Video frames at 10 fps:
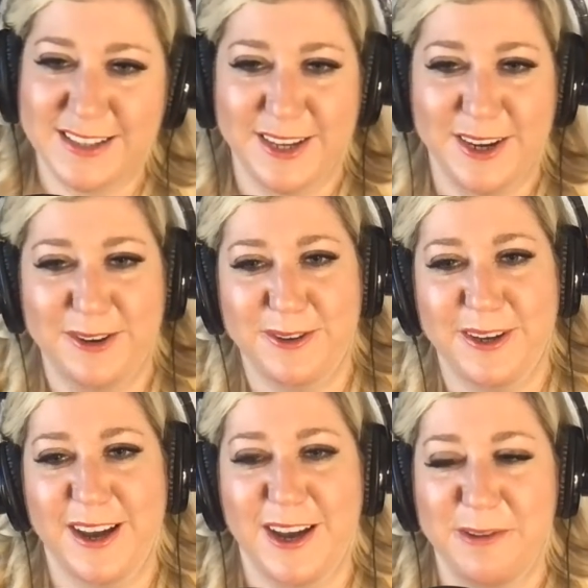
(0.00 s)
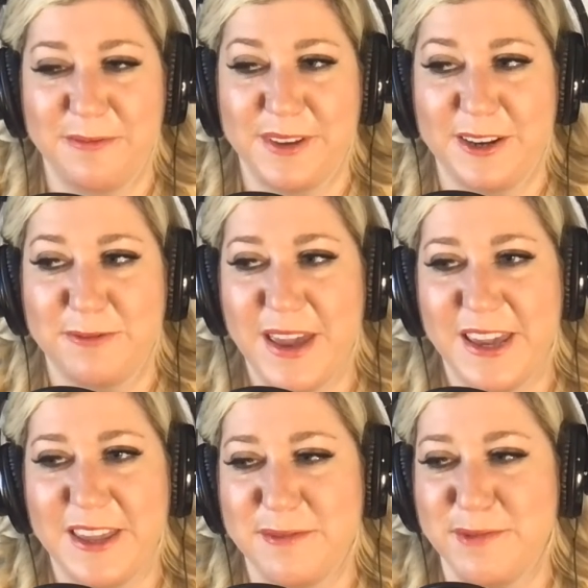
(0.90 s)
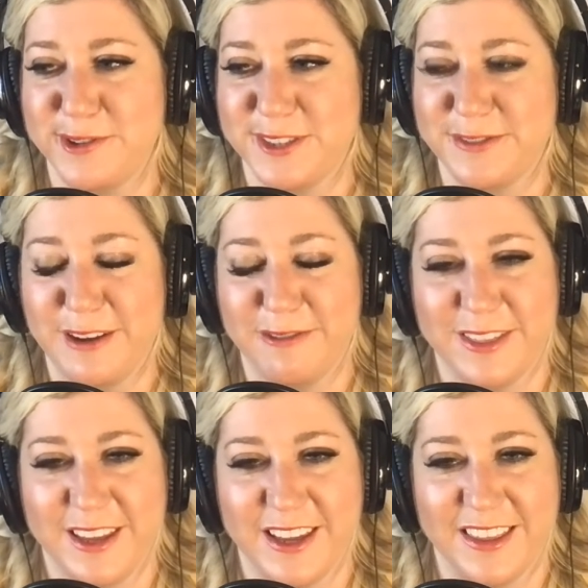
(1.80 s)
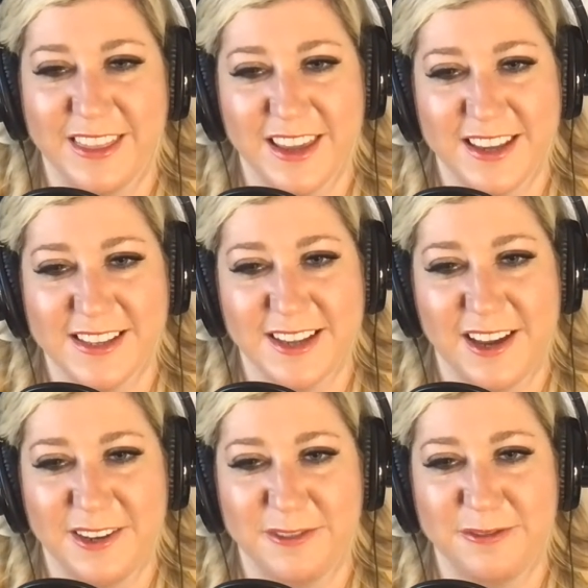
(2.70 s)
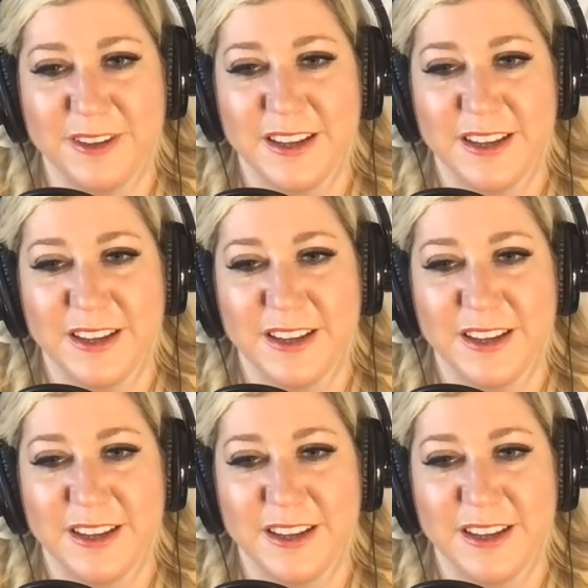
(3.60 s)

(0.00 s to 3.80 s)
So making the most of everything, I think, is kind of